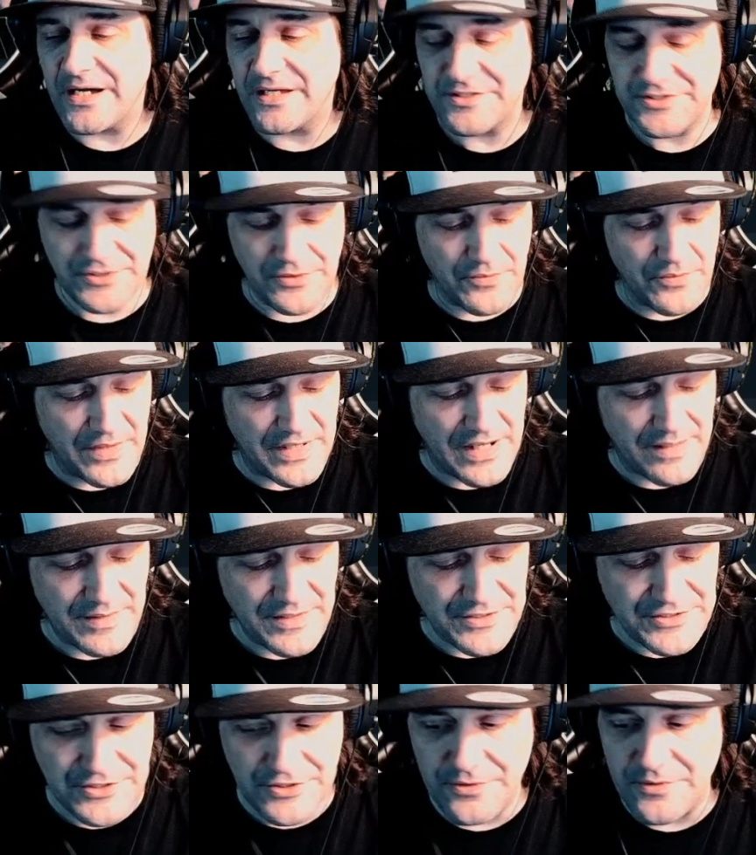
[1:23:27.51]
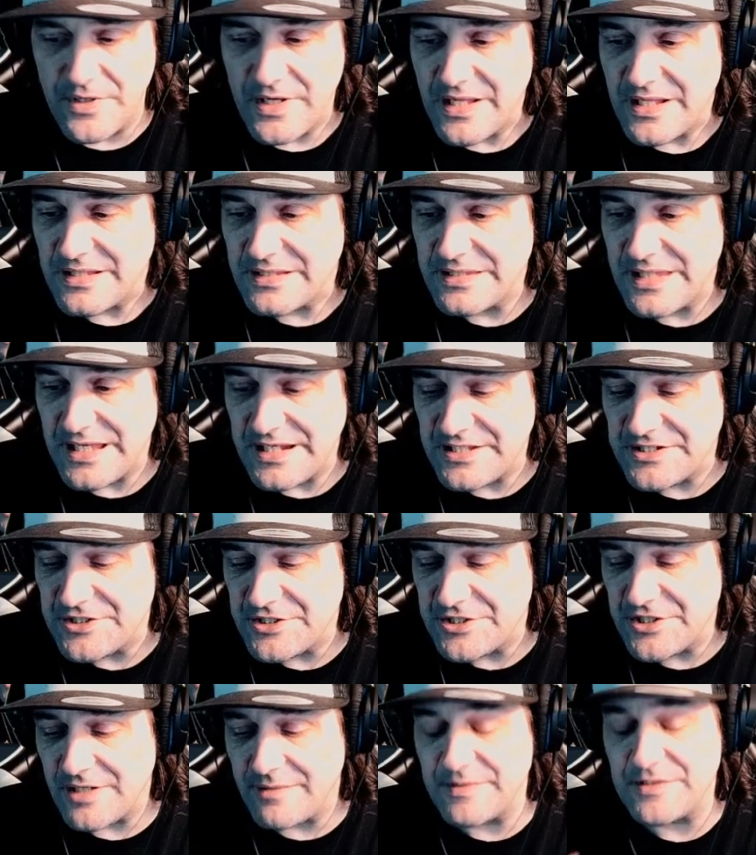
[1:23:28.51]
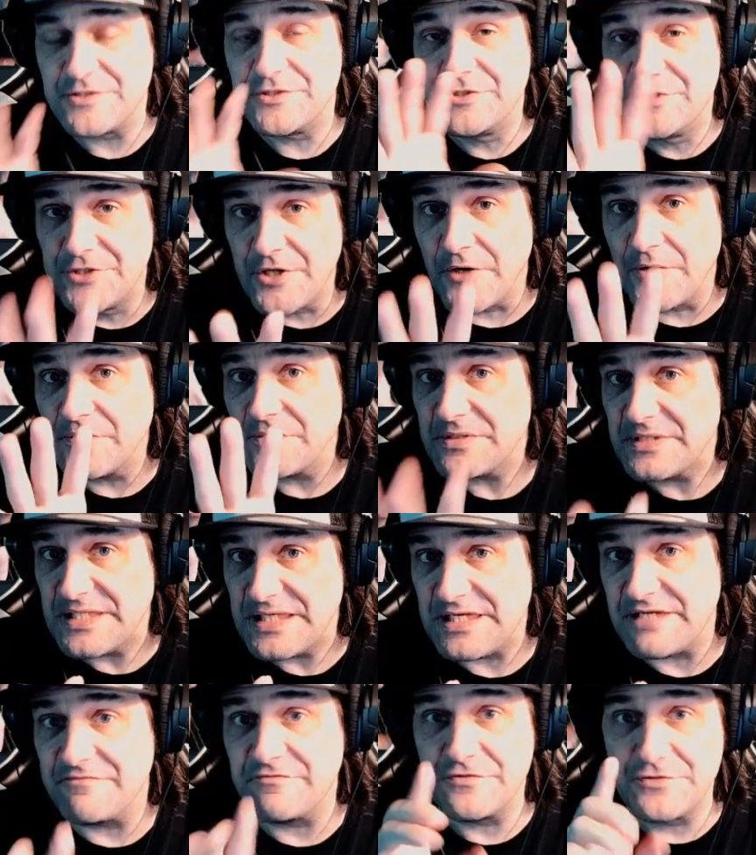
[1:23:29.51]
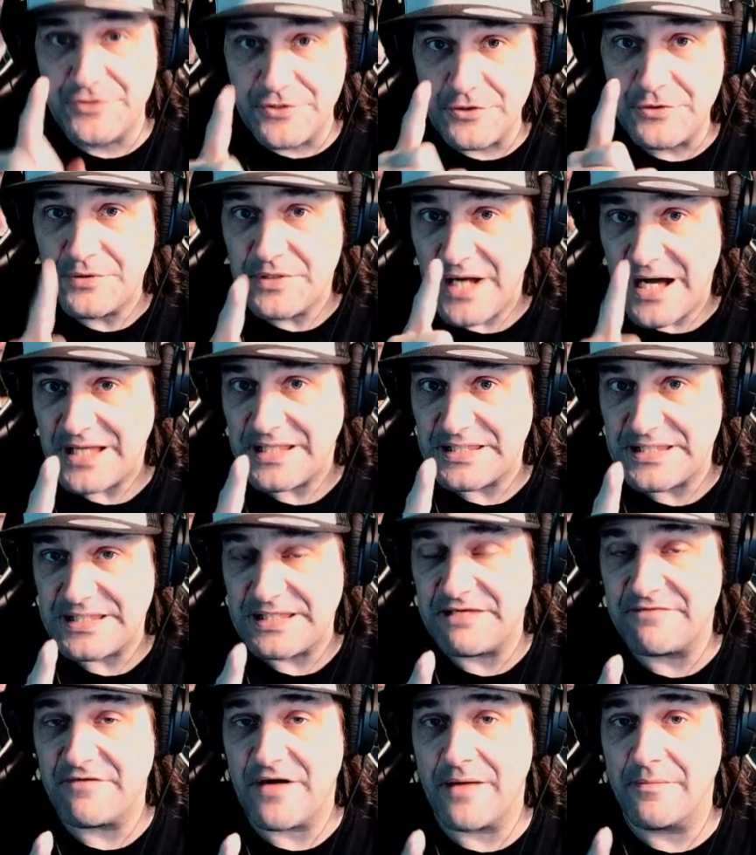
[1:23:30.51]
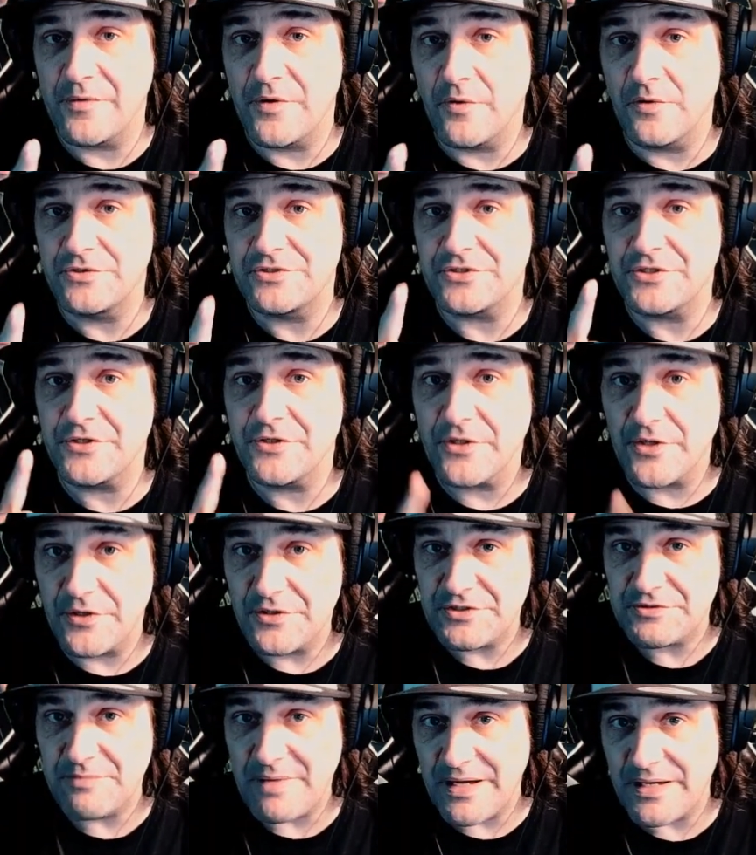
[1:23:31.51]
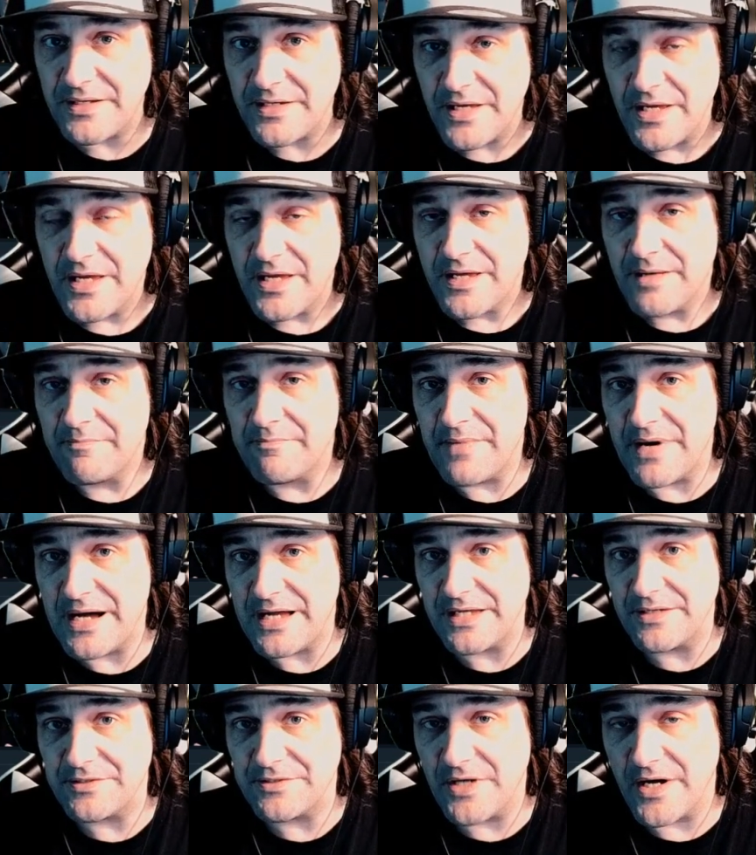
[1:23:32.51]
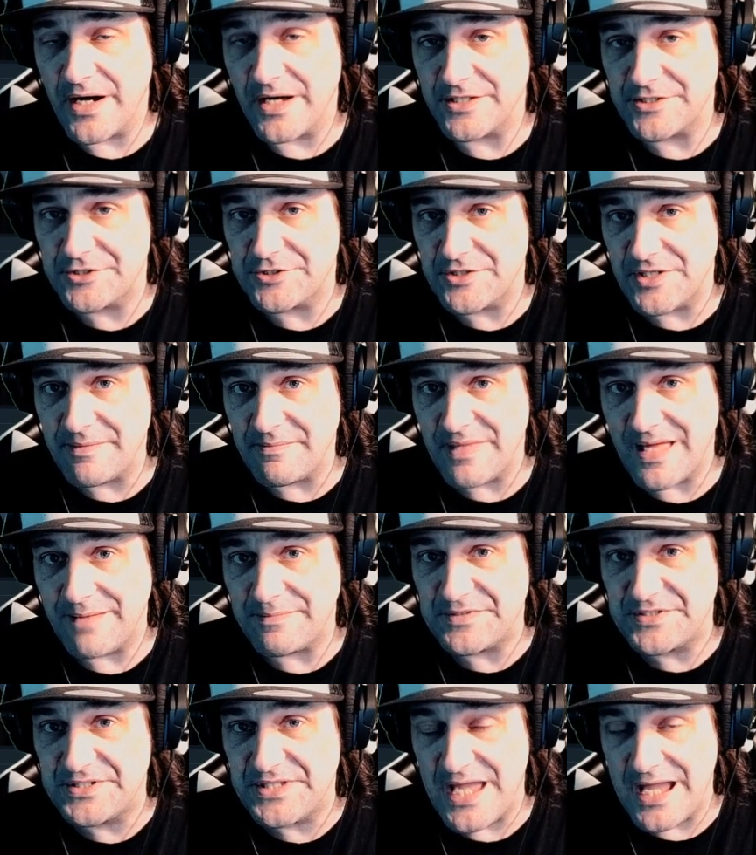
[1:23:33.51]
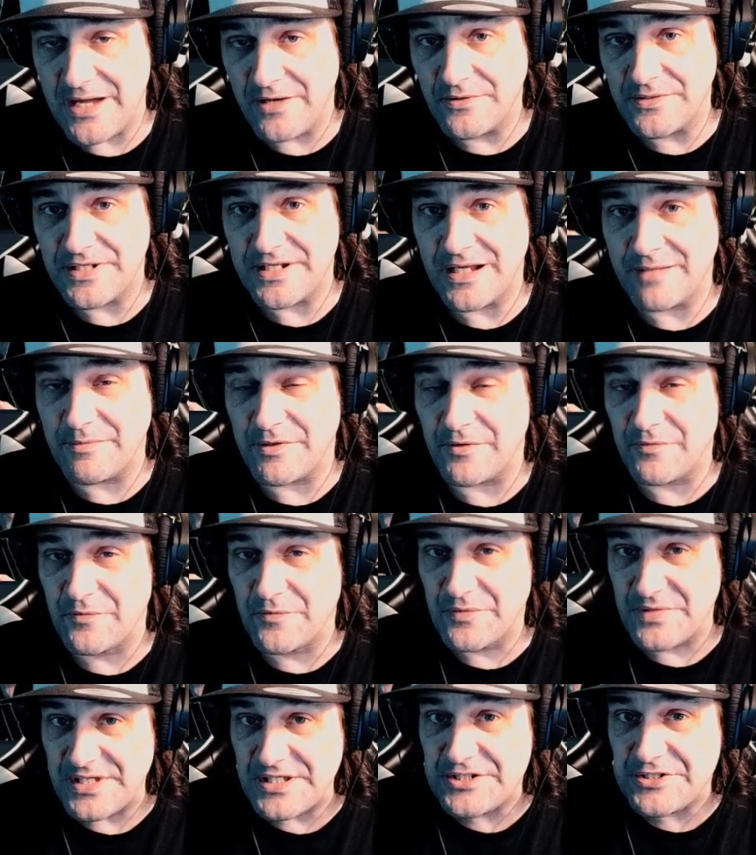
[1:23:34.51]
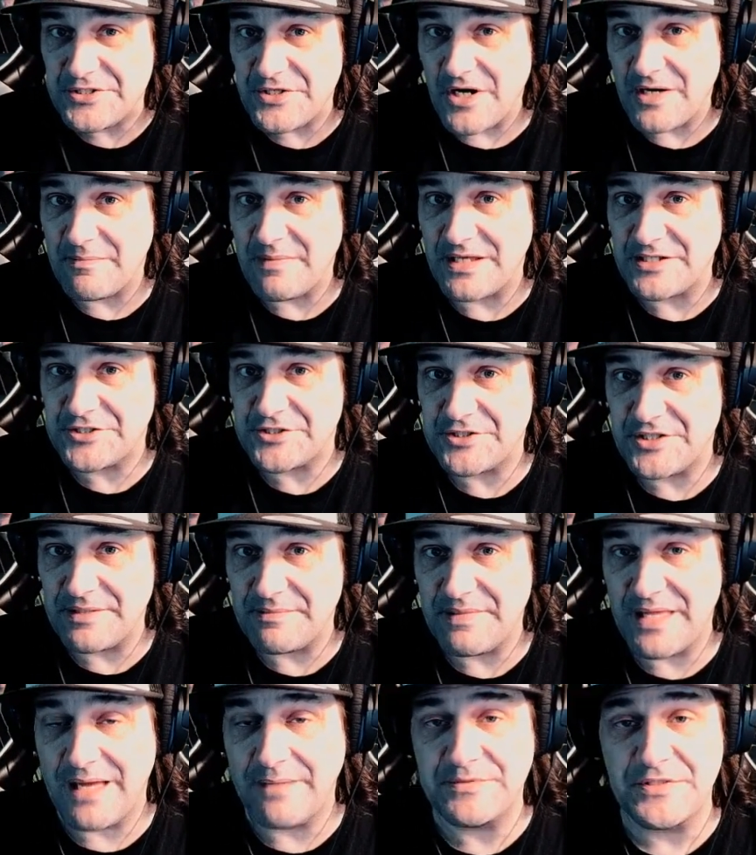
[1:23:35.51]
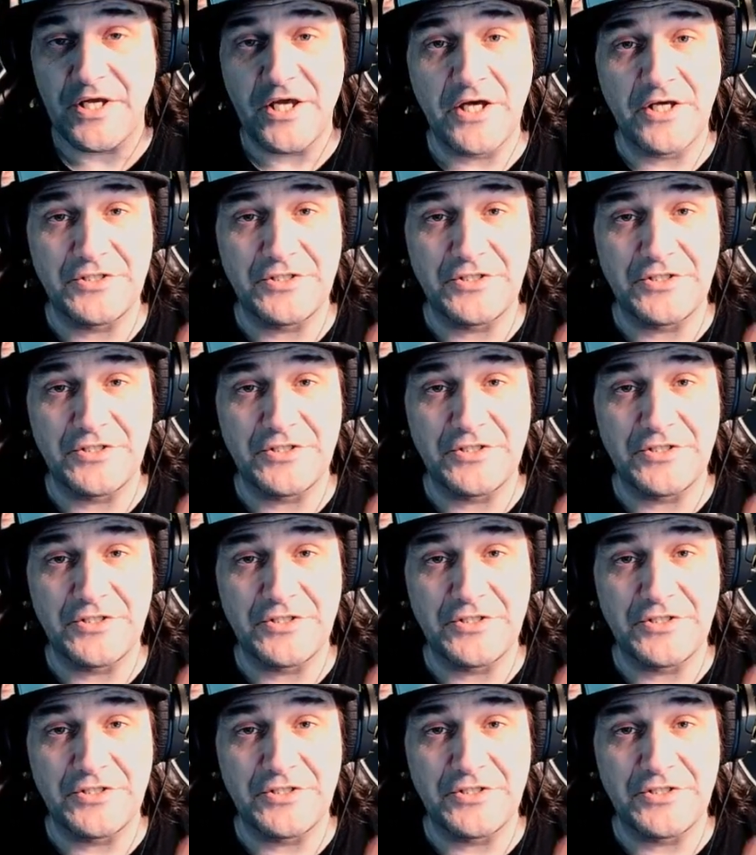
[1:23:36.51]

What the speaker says: So what I'm going to do, ladies and gentlemen, don't leave. Do not leave. I'm going to close my Streamlabs down, and I'm going to restart my Streamlabs.